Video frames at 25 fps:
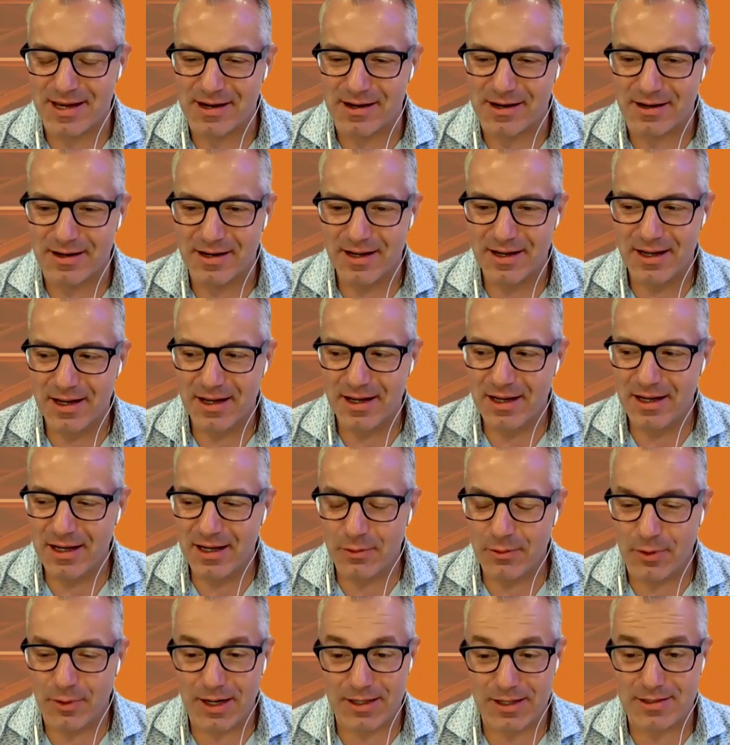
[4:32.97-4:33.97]
And
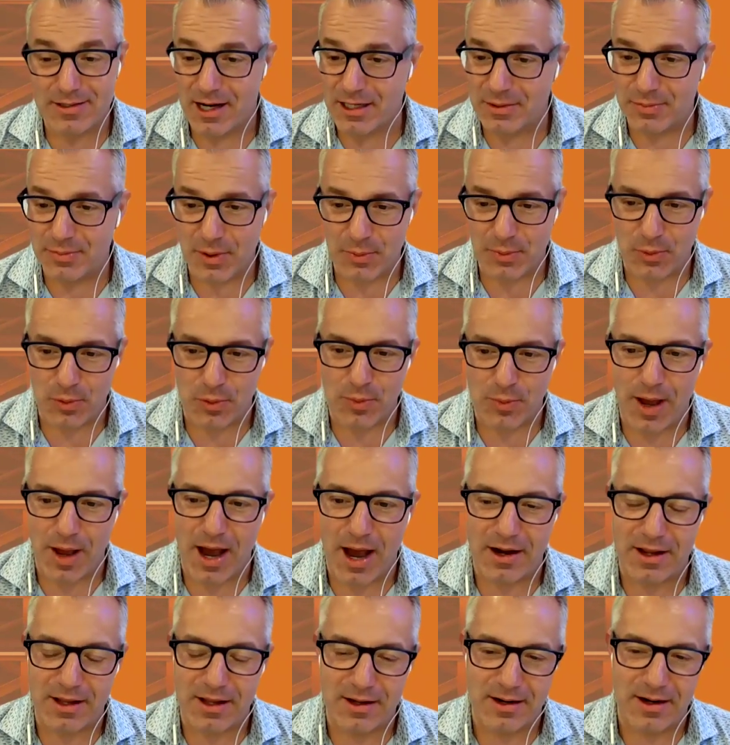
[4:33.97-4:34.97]
when I talk to people
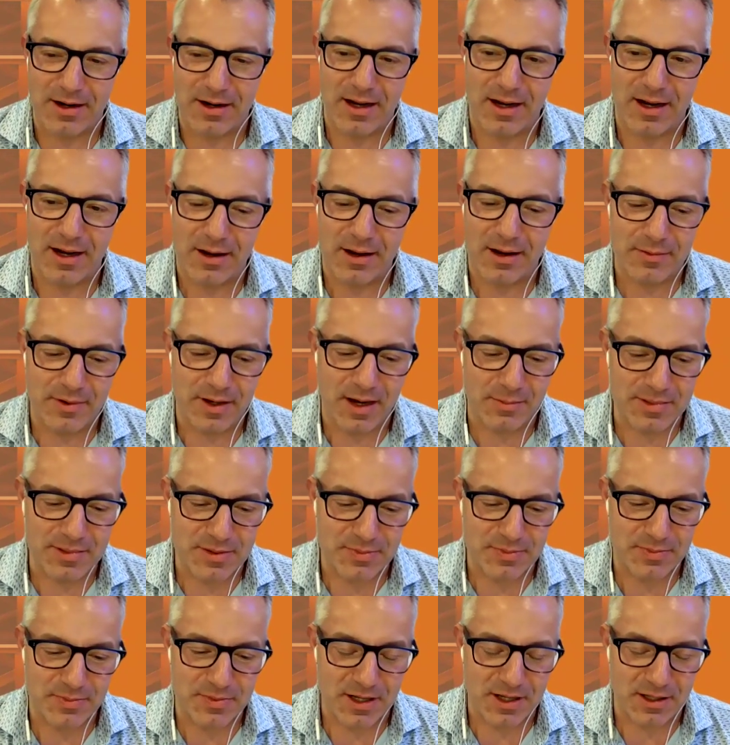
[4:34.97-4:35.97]
about it, a
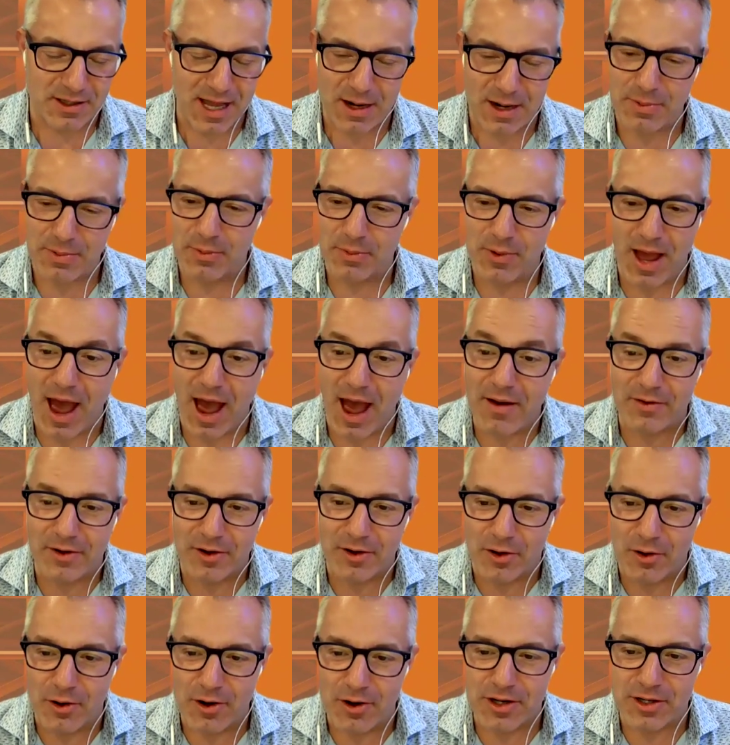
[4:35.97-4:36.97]
lot of people
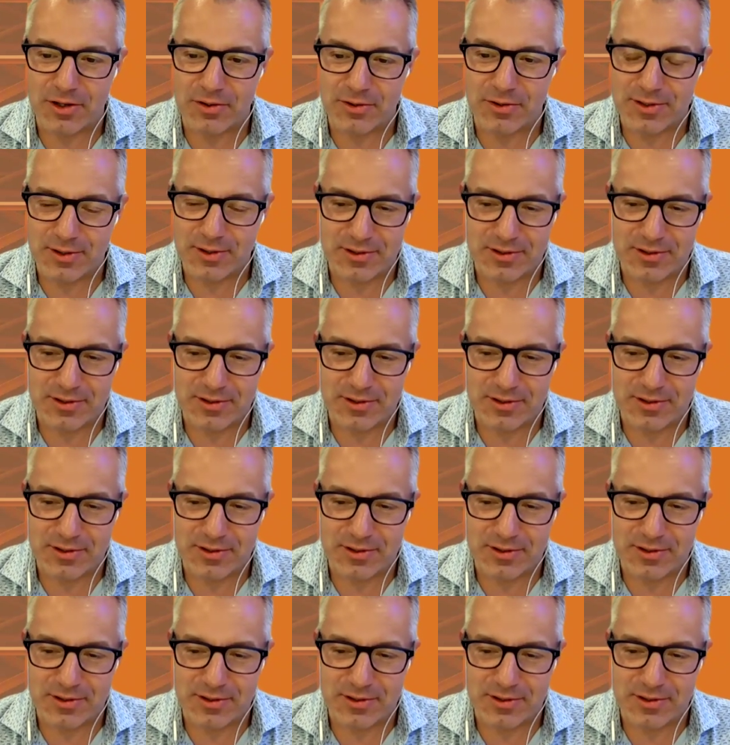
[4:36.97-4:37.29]
haven't heard of you.